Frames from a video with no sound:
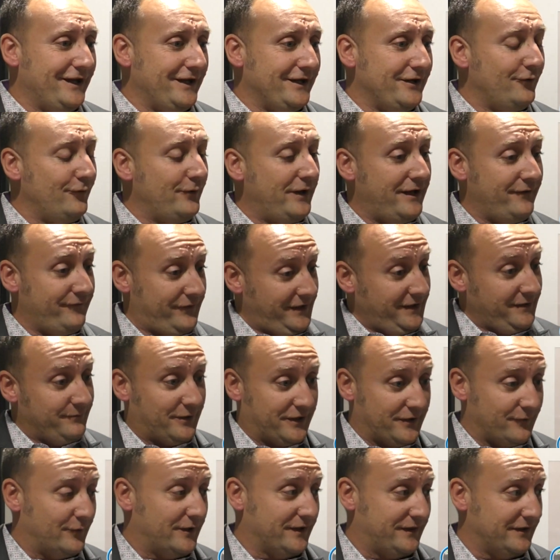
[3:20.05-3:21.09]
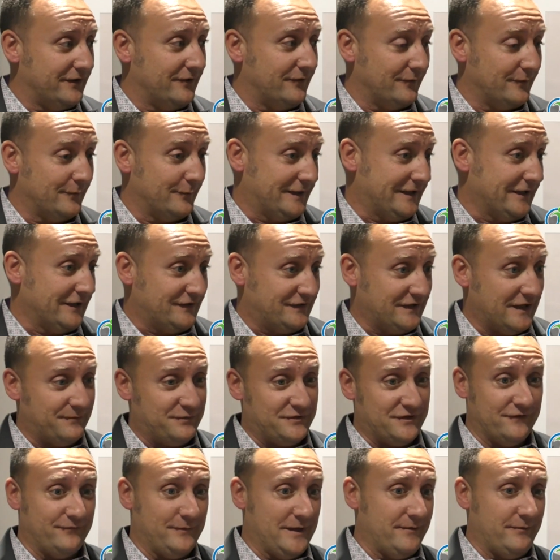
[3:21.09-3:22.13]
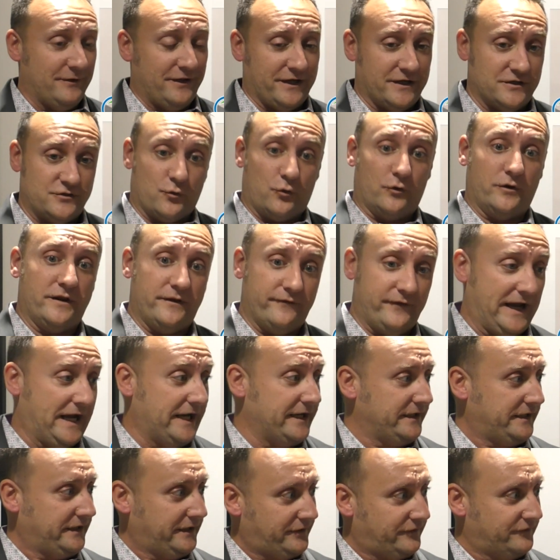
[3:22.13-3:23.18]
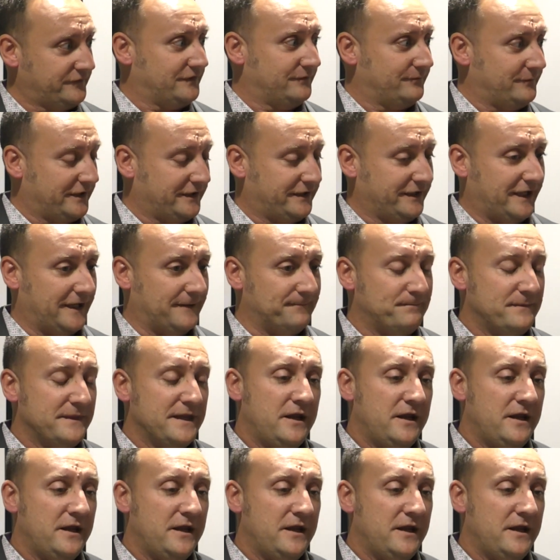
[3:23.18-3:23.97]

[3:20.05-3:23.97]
You don't have anybody with you, with the exception of maybe like a tour of the Vatican or something like that.